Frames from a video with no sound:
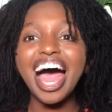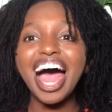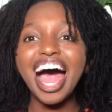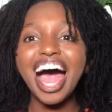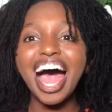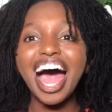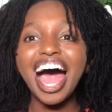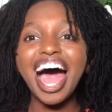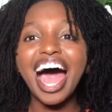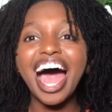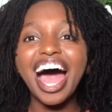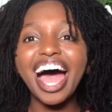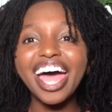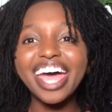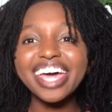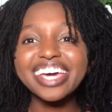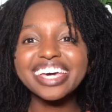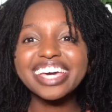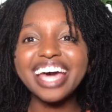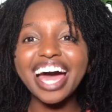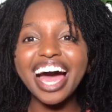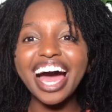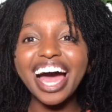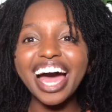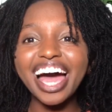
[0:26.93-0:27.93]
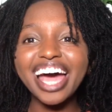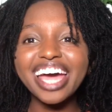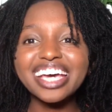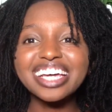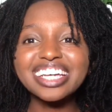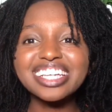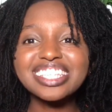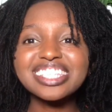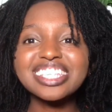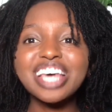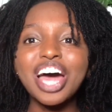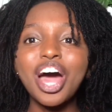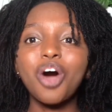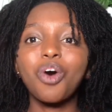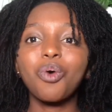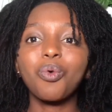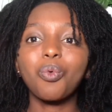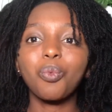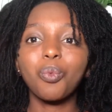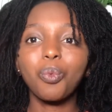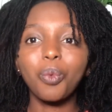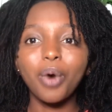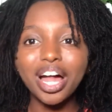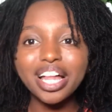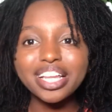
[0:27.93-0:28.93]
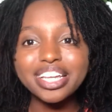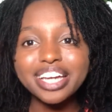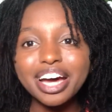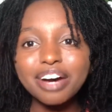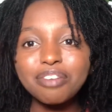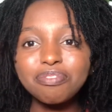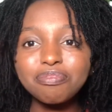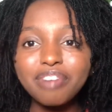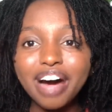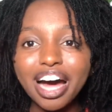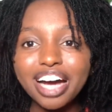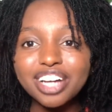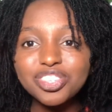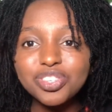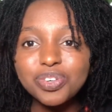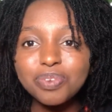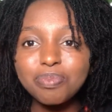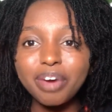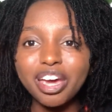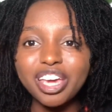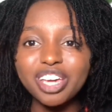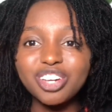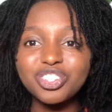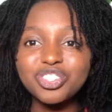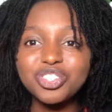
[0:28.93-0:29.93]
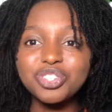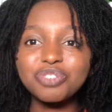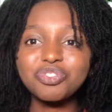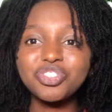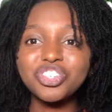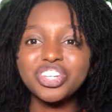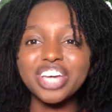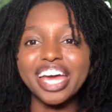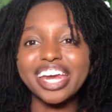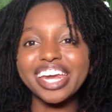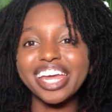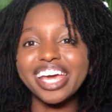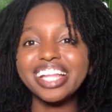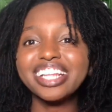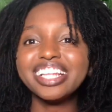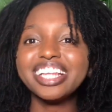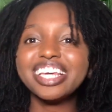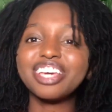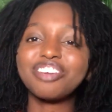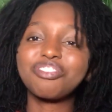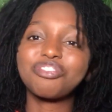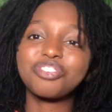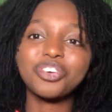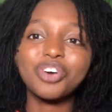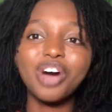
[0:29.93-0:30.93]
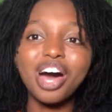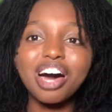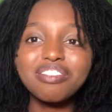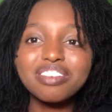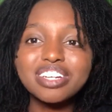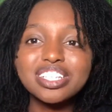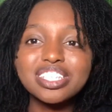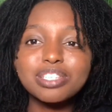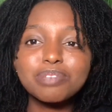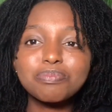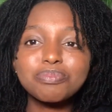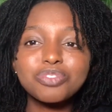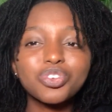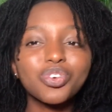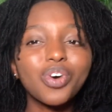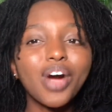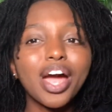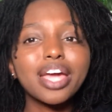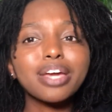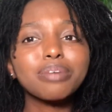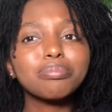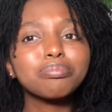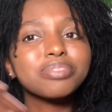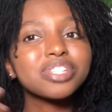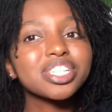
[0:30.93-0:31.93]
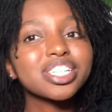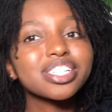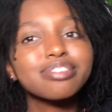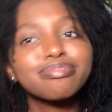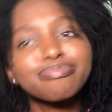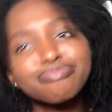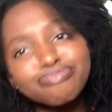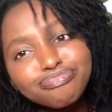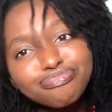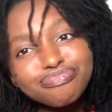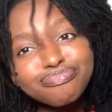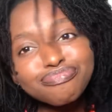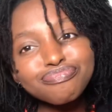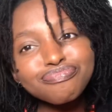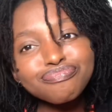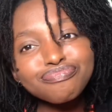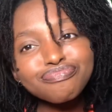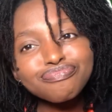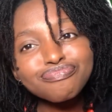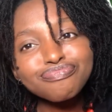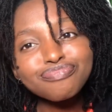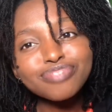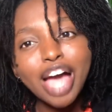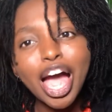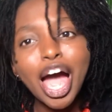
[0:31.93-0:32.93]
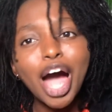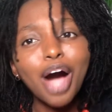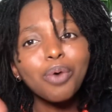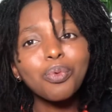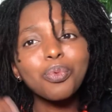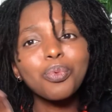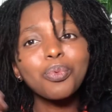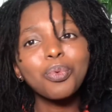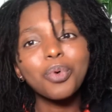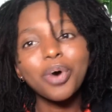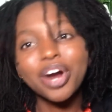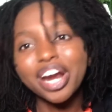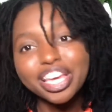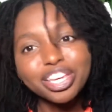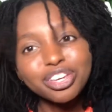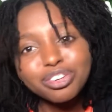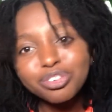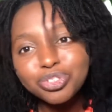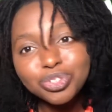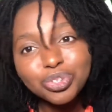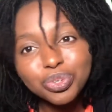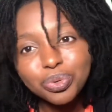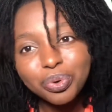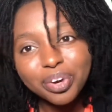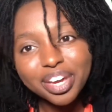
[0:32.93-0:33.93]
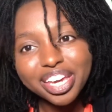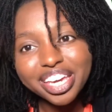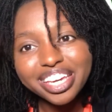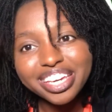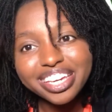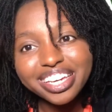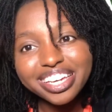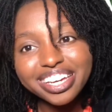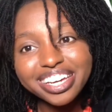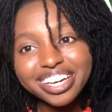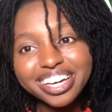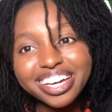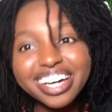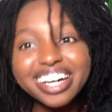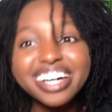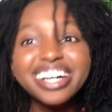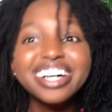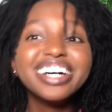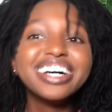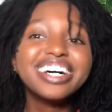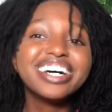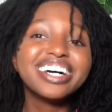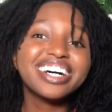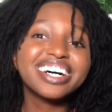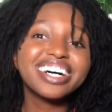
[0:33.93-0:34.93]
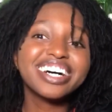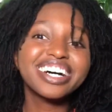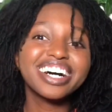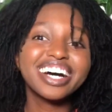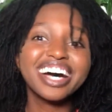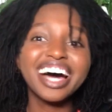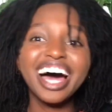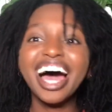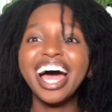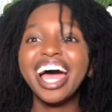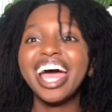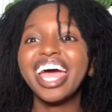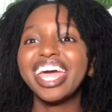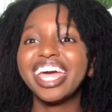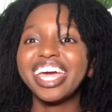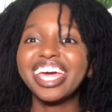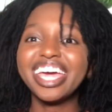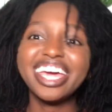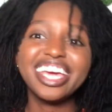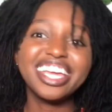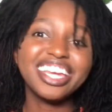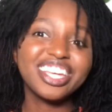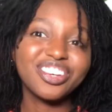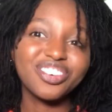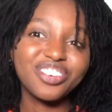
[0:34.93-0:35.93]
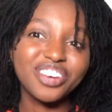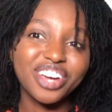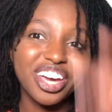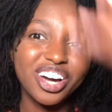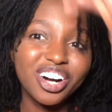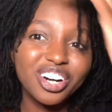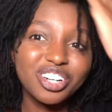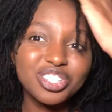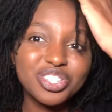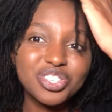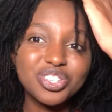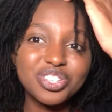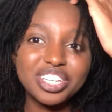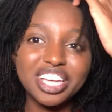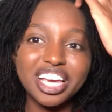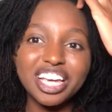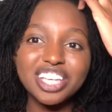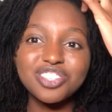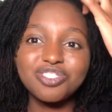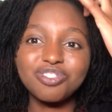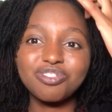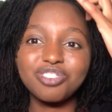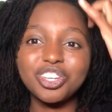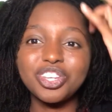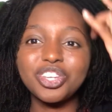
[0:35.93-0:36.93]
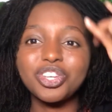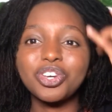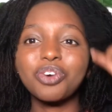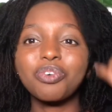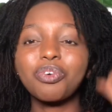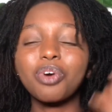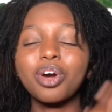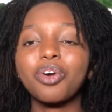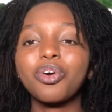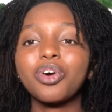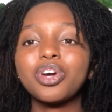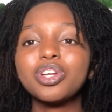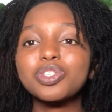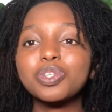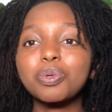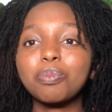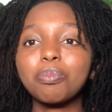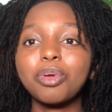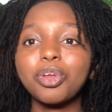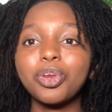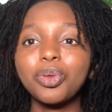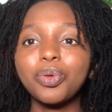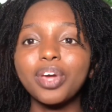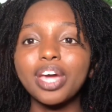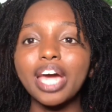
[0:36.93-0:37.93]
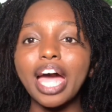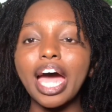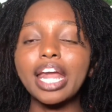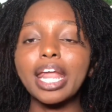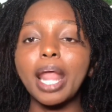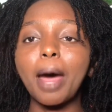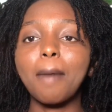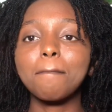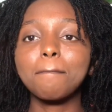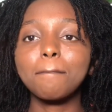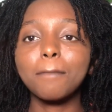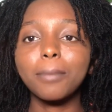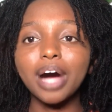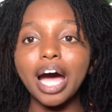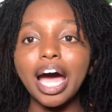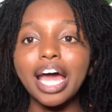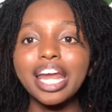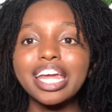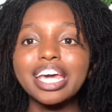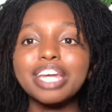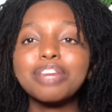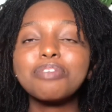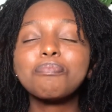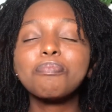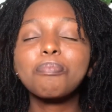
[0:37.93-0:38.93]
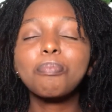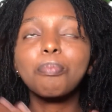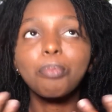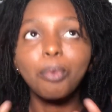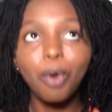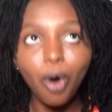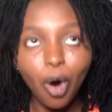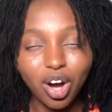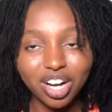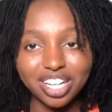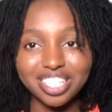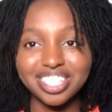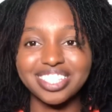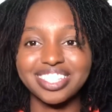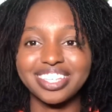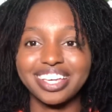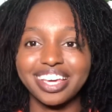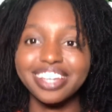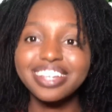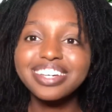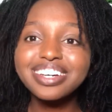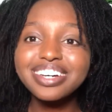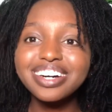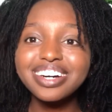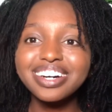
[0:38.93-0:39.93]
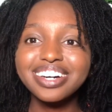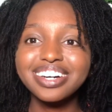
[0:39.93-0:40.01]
Hi guys, welcome back to my YouTube channel. If you haven't subscribed, what are you doing? Anyway, on today's video we're going to be doing an unboxing